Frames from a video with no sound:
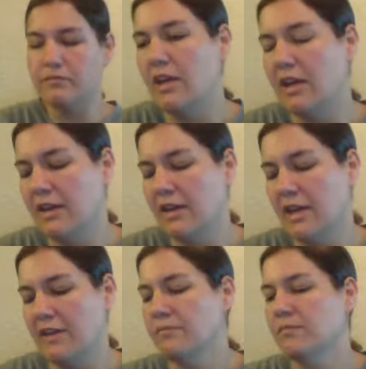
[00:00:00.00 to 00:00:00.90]

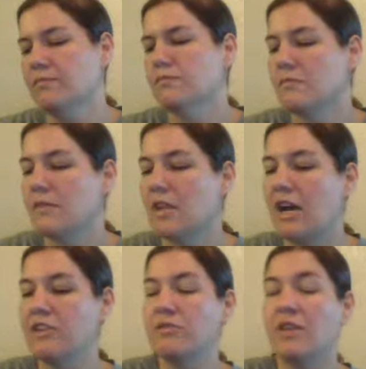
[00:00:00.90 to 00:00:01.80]
Again, I
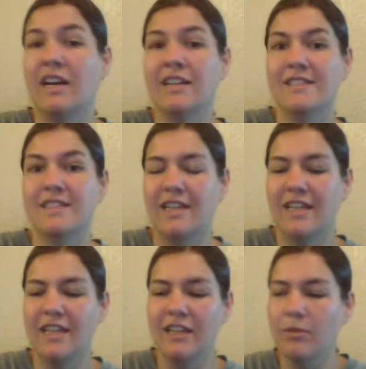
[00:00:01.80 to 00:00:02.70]
do not in
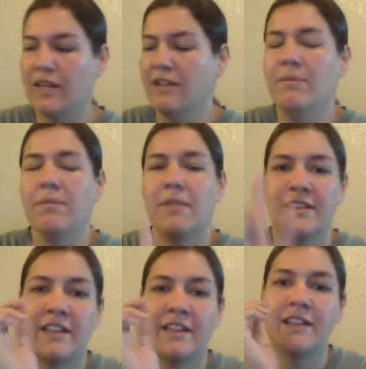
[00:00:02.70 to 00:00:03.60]
any way,
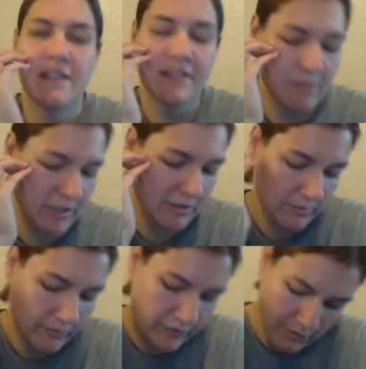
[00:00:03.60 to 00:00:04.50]
because I did say this in my
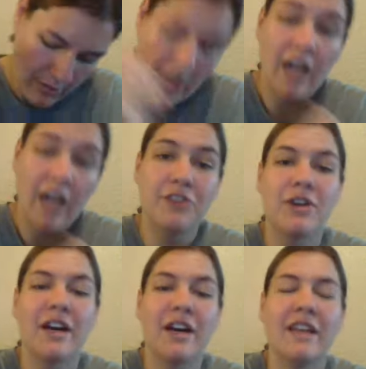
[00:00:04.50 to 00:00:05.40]
other video, I do
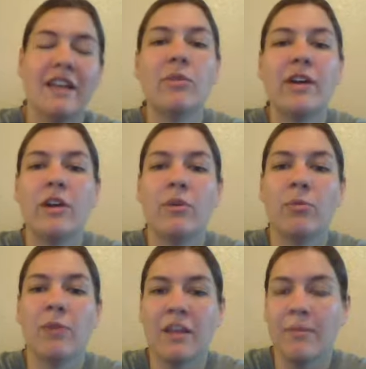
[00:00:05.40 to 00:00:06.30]
not in any way
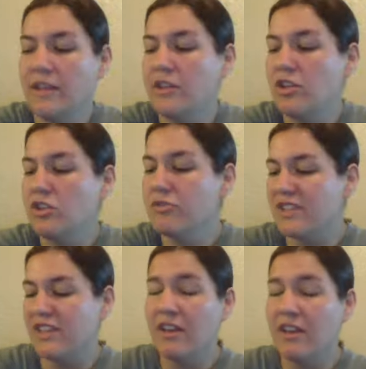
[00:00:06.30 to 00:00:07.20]
recommend
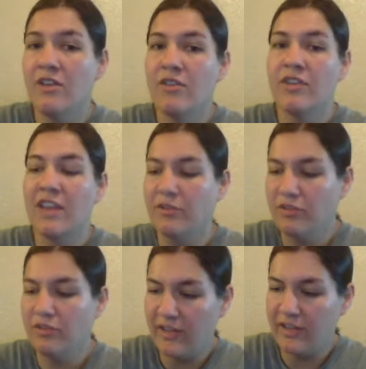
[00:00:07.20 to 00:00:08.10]
using
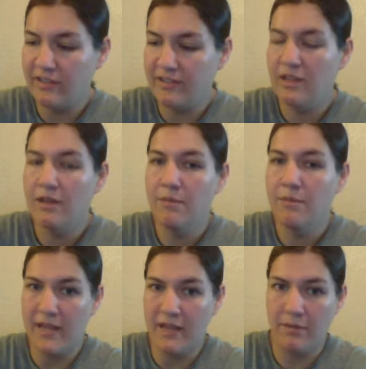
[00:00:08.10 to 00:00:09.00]
counterfeit
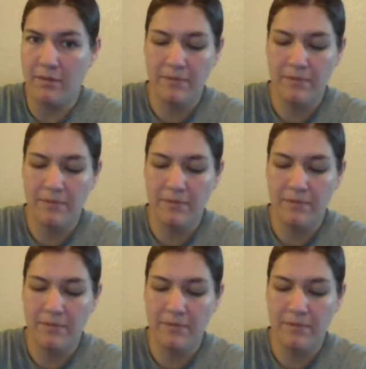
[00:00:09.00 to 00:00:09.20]
makeup.